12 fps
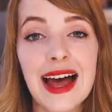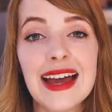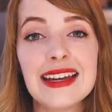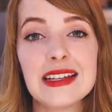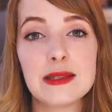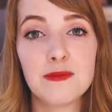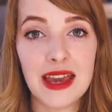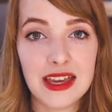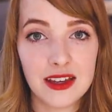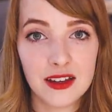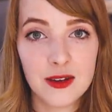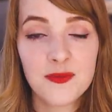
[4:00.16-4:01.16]
Linus
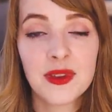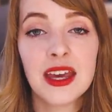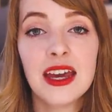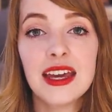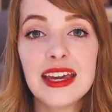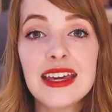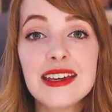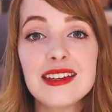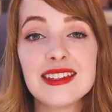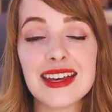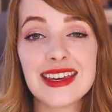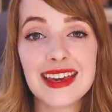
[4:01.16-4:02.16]
Baker. He is a